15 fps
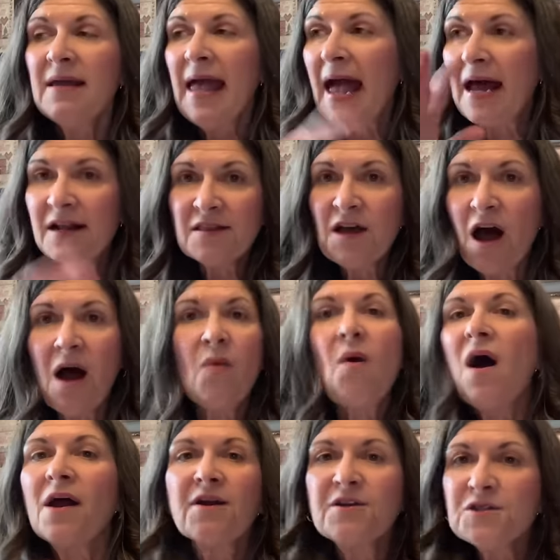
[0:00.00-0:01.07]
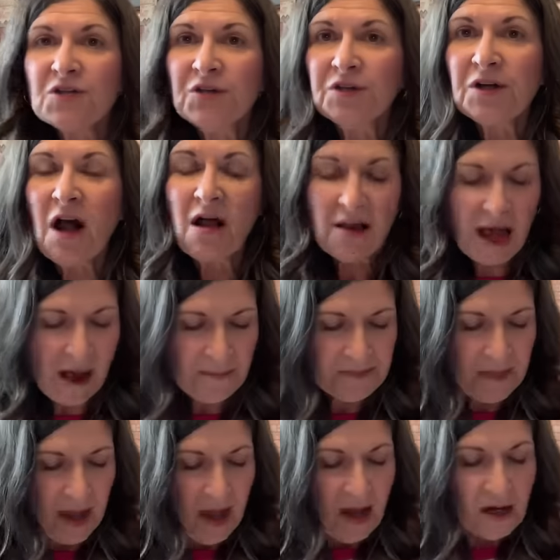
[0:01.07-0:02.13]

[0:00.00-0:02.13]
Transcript: added the hot water, stirred it all up,